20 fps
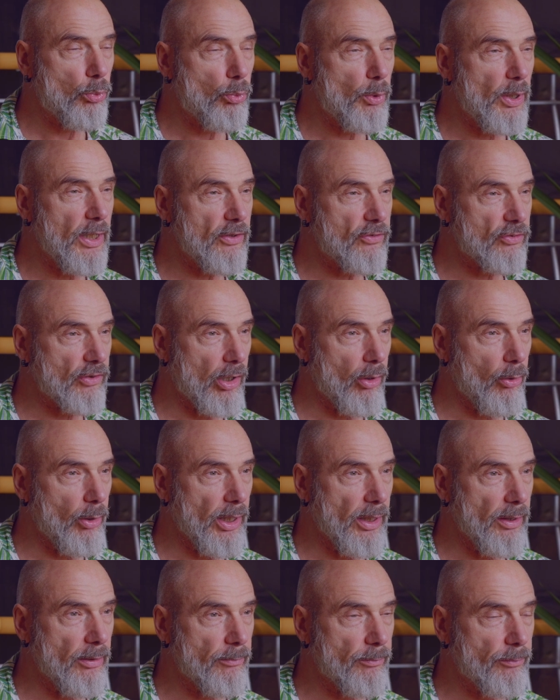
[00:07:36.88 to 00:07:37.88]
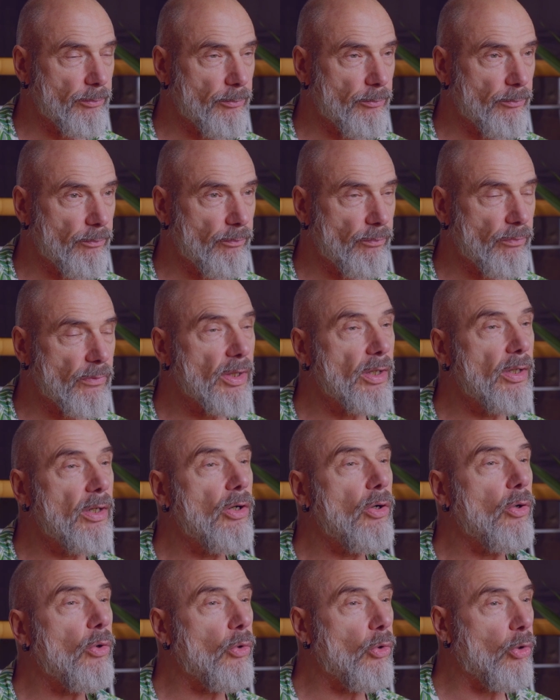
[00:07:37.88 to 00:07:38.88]
really slowly.
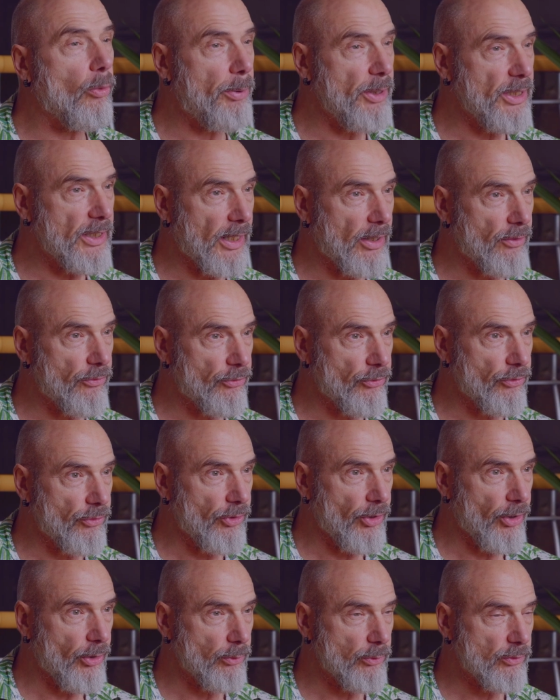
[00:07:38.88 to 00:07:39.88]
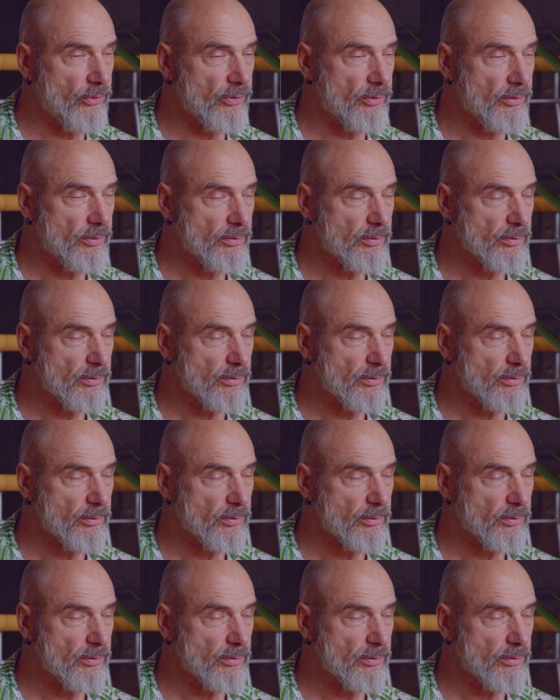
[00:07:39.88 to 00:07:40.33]
Or breathe out through the nose.